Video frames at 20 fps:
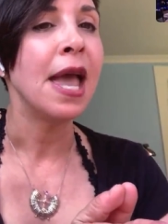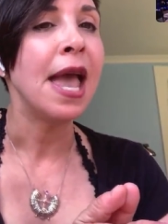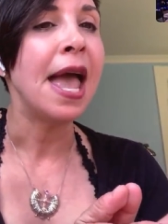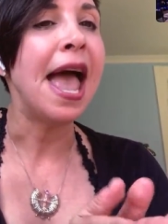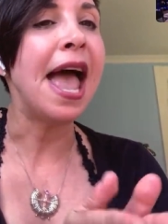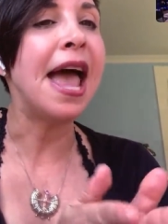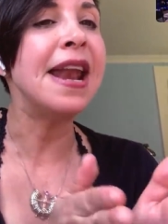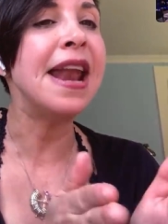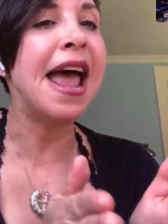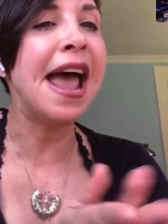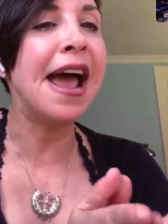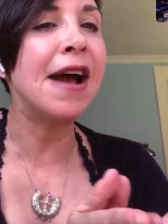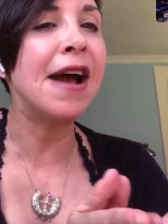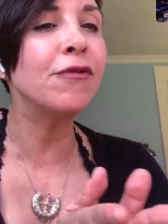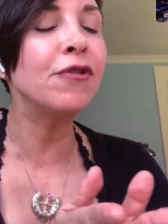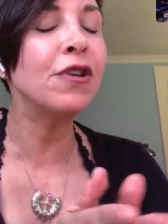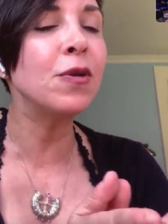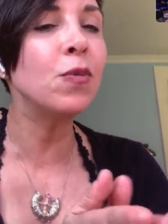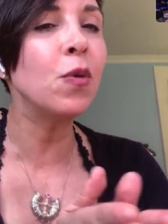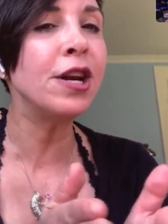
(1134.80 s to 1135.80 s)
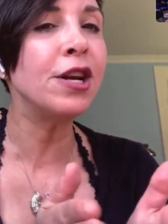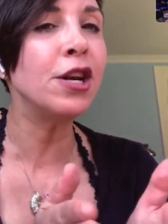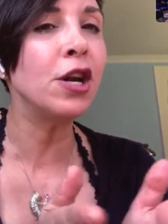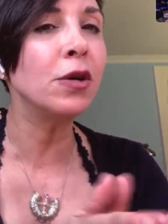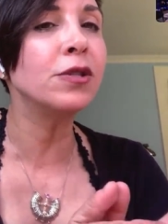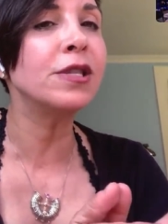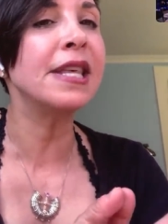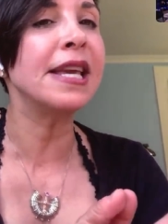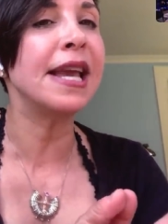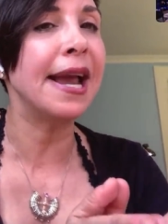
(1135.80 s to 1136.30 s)
And everyone
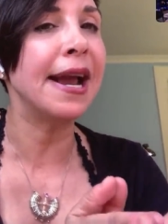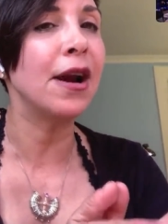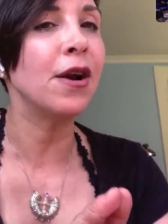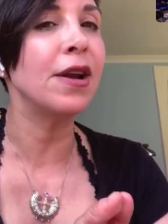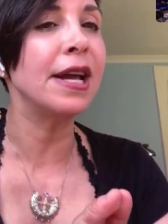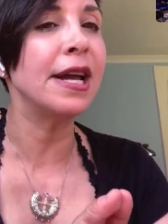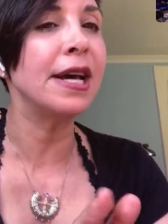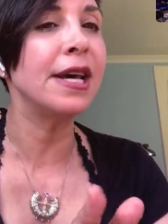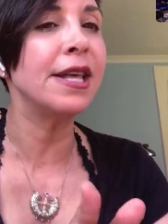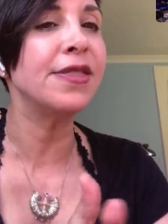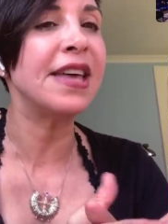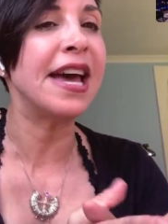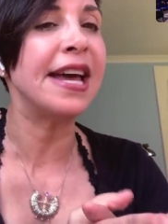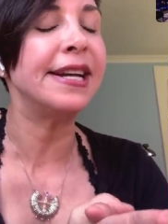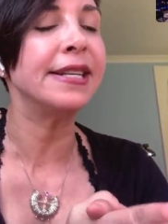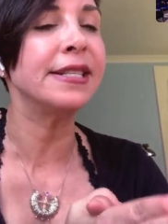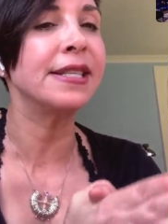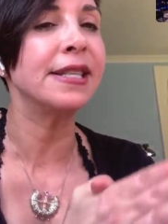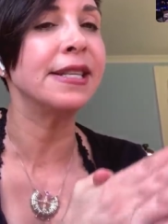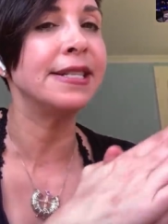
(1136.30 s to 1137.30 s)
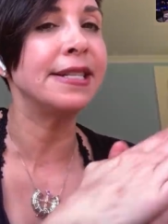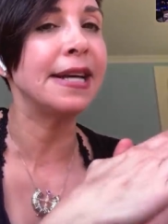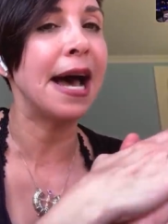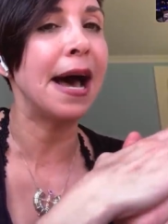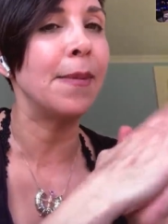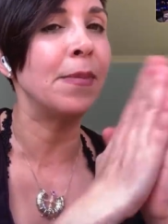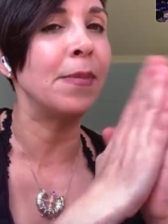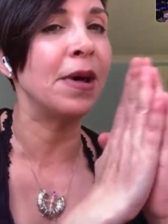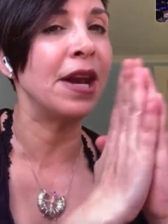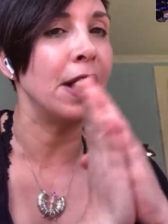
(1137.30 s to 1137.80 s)
knows the area that is the
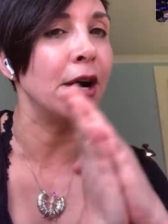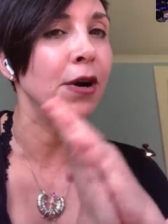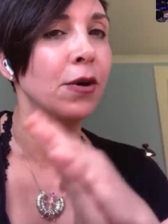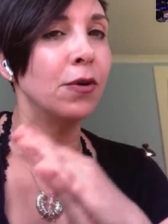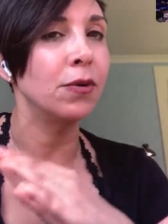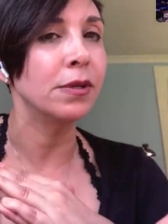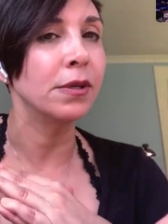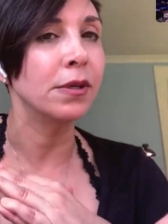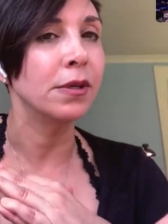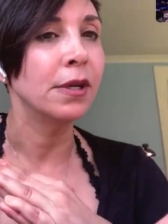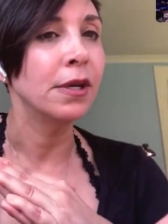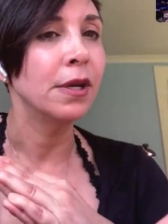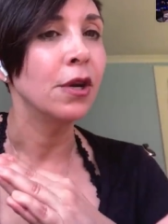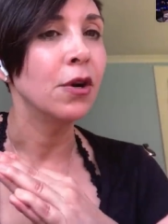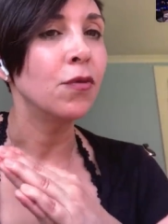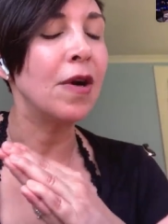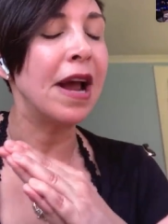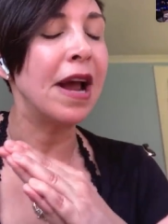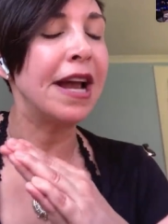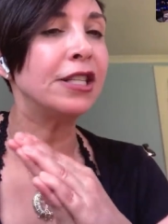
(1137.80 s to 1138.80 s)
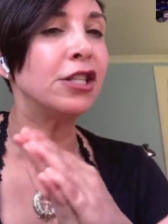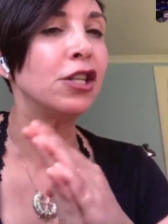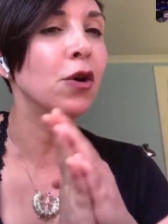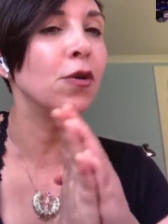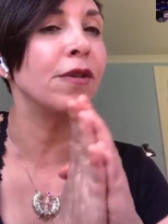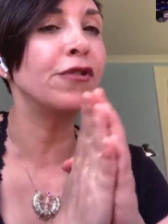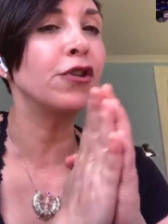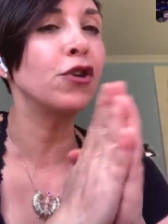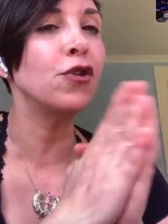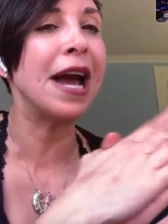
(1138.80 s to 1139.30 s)
domino, right? So
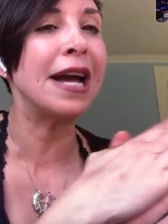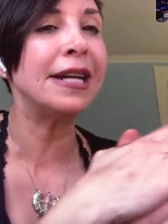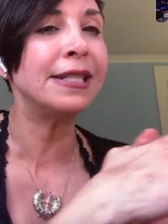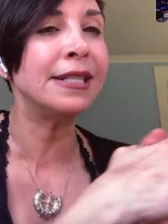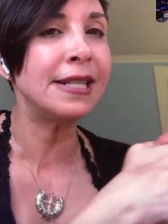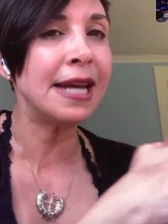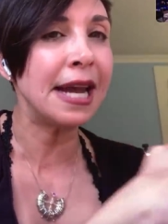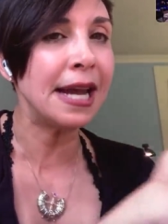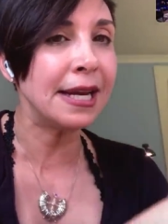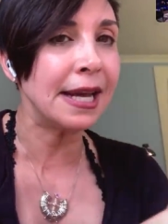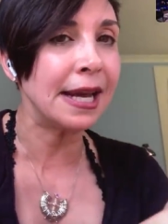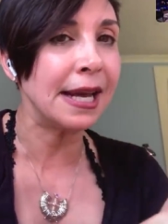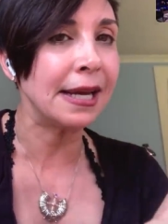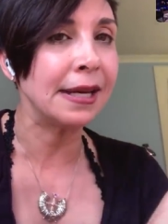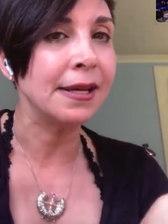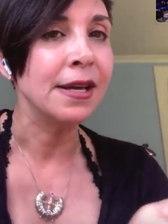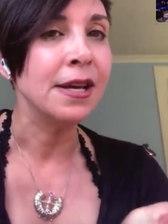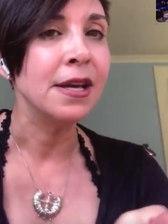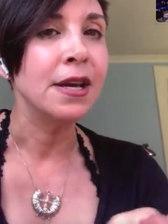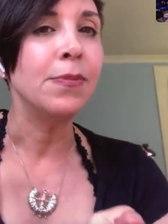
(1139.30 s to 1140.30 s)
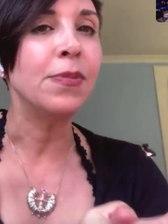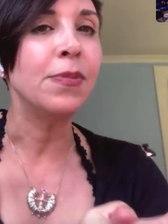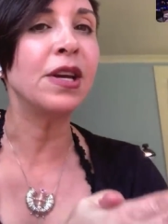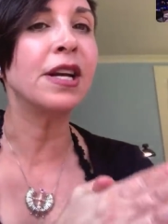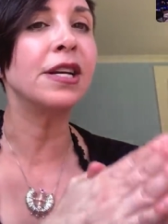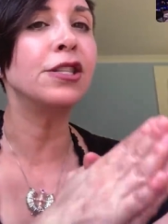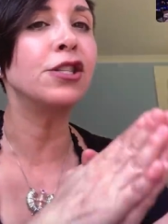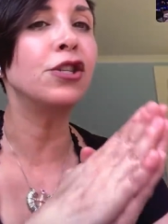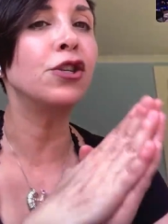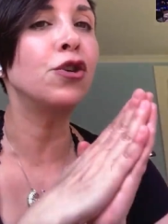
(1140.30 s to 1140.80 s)
if you're not dating
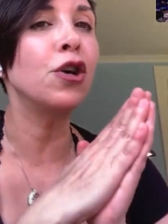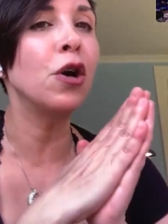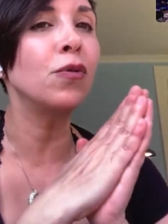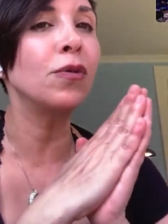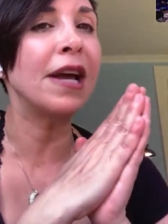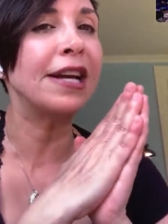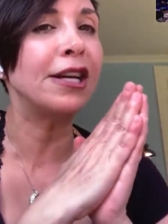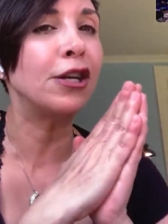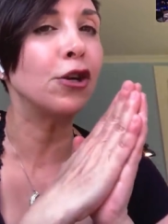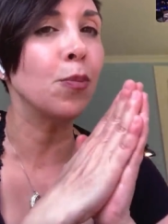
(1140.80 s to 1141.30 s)
because you don't like your